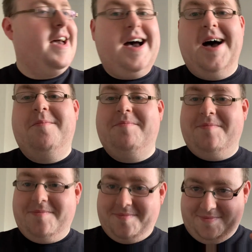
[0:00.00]
So
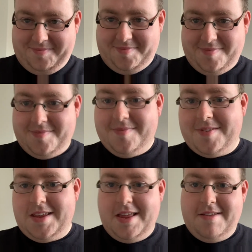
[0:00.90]

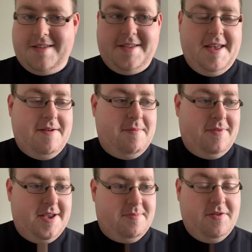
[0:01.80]
say a
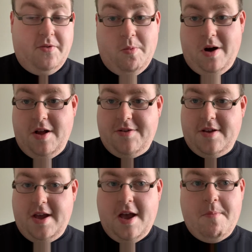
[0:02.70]
nice beautiful words.
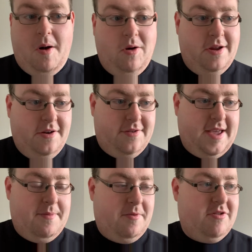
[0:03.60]
Poland, we'll
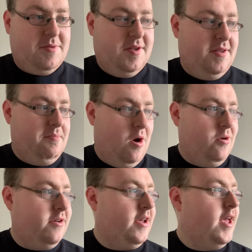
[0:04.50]
say happy Christmas in
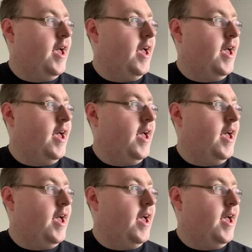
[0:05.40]
Poland.